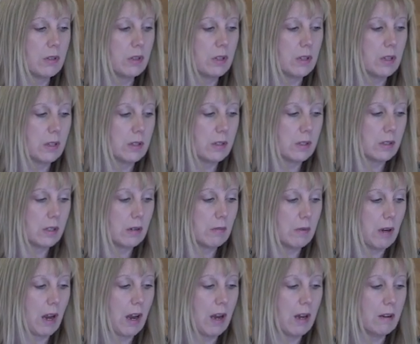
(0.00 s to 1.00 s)
She doesn't seem
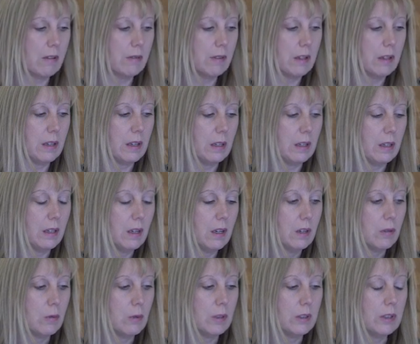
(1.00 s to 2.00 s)
to have any
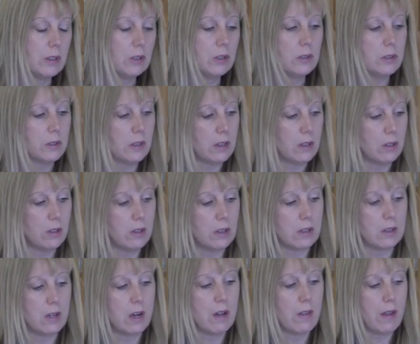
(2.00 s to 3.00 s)
real issues there, and you
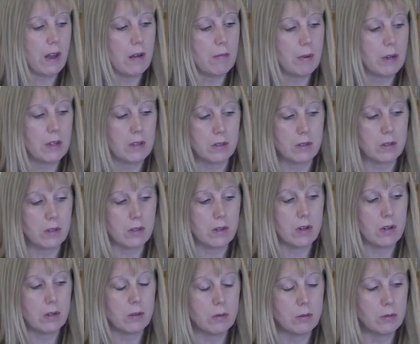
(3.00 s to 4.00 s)
can tell that because there's
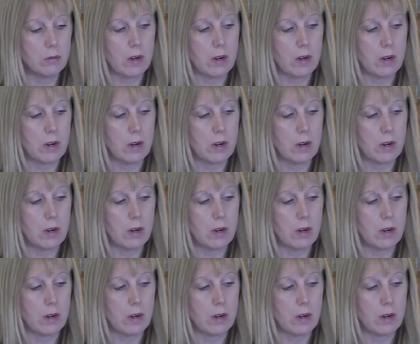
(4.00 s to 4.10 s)
no